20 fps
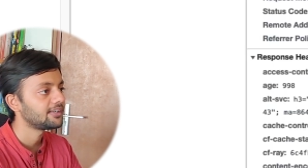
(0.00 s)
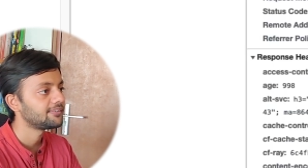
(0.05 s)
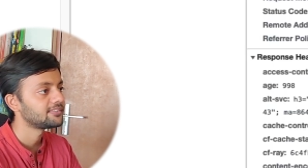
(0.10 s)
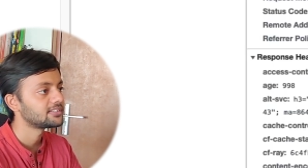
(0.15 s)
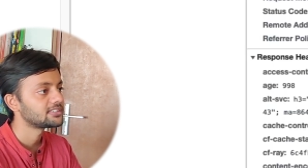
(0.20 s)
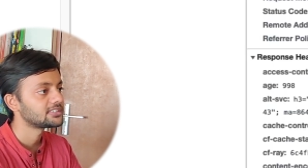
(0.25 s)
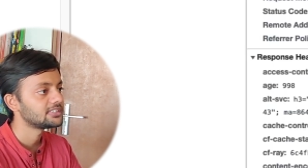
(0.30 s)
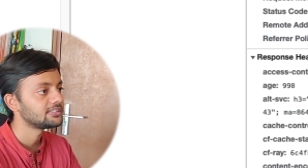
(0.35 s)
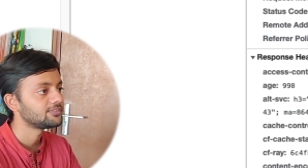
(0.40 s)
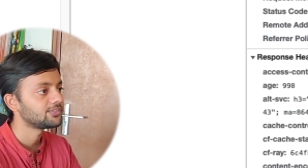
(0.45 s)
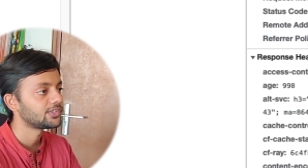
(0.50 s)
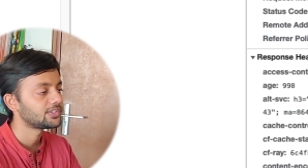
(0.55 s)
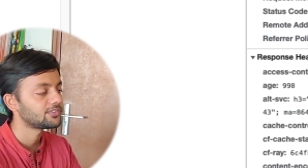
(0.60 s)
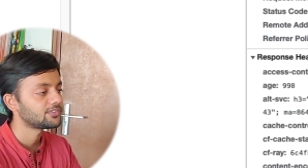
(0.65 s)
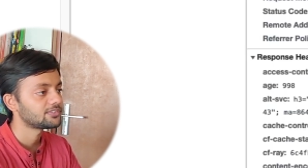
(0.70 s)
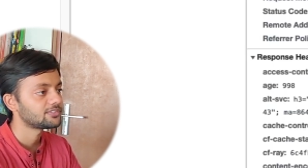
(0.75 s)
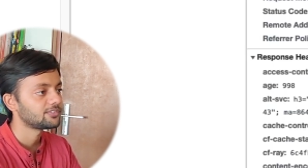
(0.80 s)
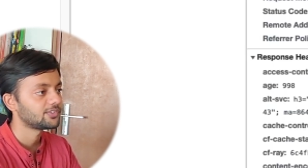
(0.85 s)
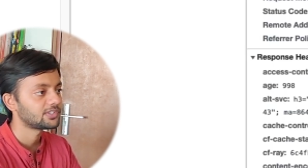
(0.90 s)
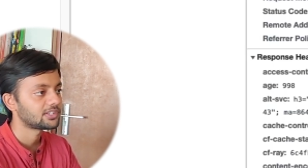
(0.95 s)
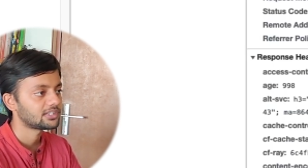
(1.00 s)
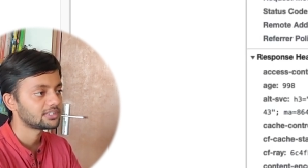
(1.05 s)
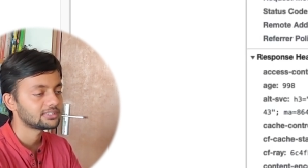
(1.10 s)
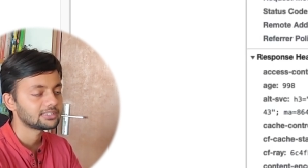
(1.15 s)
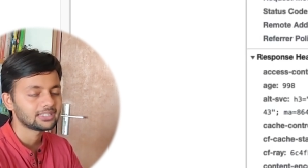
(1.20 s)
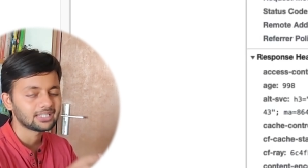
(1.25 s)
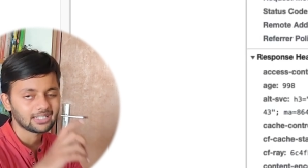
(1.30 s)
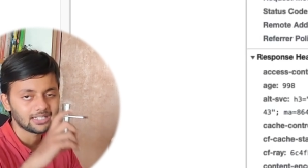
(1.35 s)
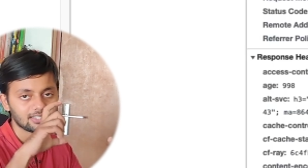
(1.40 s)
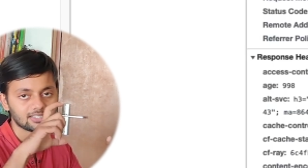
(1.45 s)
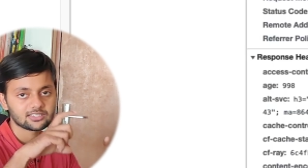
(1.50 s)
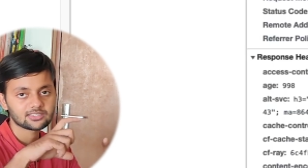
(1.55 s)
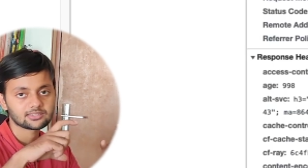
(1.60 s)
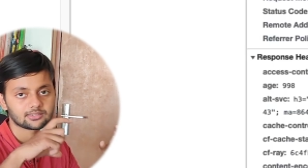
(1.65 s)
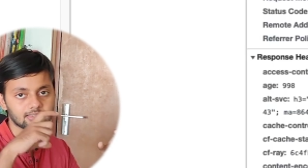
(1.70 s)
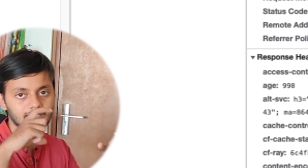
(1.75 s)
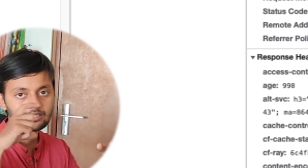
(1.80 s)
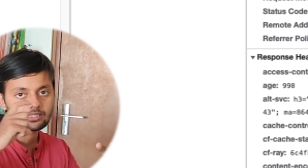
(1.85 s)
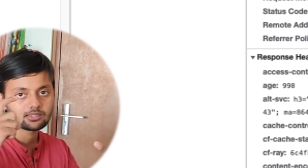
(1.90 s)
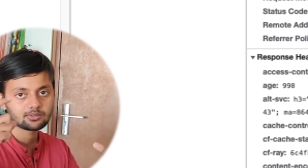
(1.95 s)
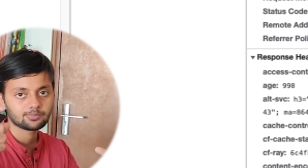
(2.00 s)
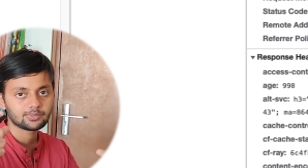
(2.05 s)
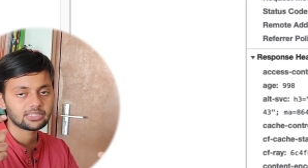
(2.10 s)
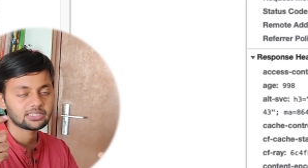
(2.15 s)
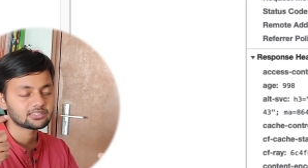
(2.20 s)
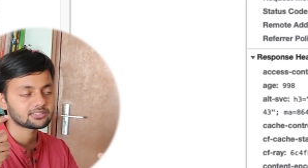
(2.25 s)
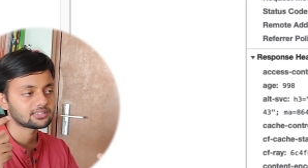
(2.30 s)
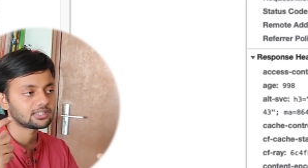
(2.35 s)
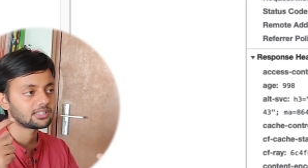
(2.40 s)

I would see what what are the headers that are being